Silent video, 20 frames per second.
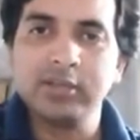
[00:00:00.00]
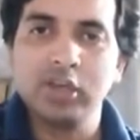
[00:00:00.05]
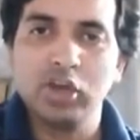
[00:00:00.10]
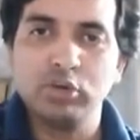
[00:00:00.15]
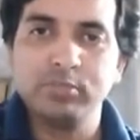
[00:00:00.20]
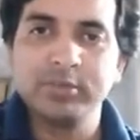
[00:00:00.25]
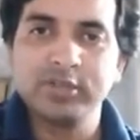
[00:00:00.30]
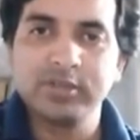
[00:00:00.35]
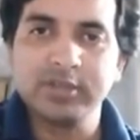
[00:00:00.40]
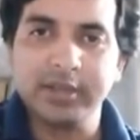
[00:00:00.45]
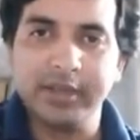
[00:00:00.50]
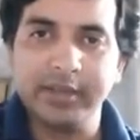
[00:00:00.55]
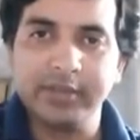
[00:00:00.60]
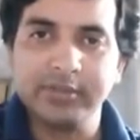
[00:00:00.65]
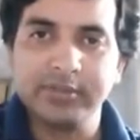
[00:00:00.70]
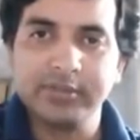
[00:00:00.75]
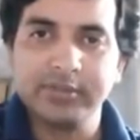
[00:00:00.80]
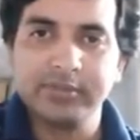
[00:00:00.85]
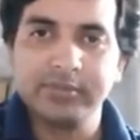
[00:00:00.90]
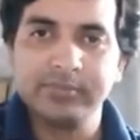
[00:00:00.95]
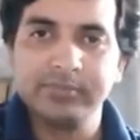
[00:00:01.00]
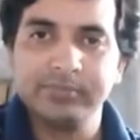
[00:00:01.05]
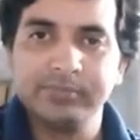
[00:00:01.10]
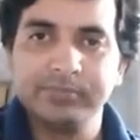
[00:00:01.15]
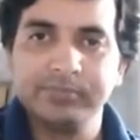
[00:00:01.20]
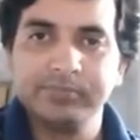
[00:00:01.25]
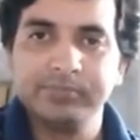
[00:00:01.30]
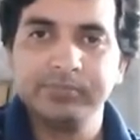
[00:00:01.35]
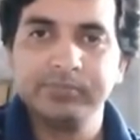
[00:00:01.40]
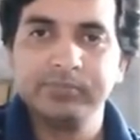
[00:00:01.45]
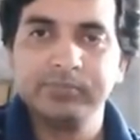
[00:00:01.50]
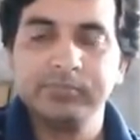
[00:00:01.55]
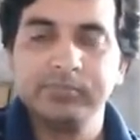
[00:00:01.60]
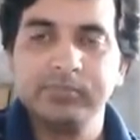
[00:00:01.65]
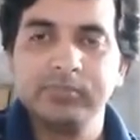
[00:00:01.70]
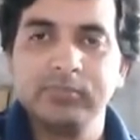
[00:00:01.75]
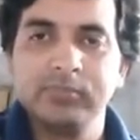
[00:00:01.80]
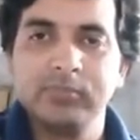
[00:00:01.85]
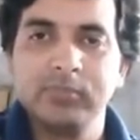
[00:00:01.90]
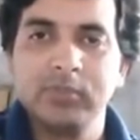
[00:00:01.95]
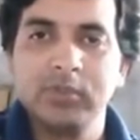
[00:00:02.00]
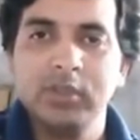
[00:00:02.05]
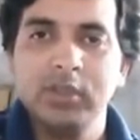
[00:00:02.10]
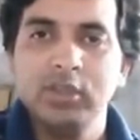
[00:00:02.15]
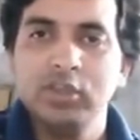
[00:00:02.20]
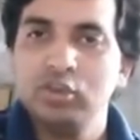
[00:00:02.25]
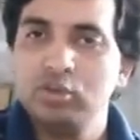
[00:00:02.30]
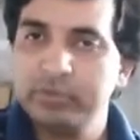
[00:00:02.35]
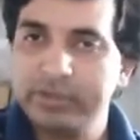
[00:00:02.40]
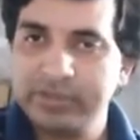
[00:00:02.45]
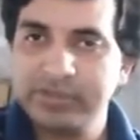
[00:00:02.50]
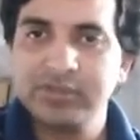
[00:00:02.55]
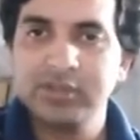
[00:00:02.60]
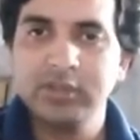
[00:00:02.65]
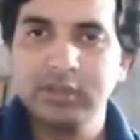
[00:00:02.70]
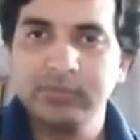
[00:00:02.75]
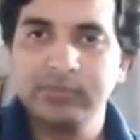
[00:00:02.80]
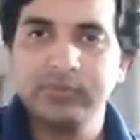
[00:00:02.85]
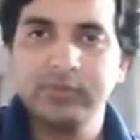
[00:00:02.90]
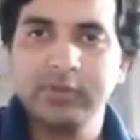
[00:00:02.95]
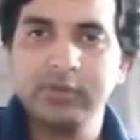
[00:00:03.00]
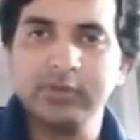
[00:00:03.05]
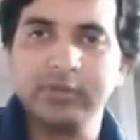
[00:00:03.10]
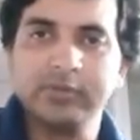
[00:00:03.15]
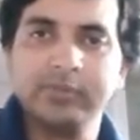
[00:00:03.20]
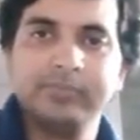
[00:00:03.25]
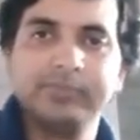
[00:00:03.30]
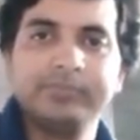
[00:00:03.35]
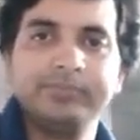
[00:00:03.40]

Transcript: Cowper's gland. You can see the figure.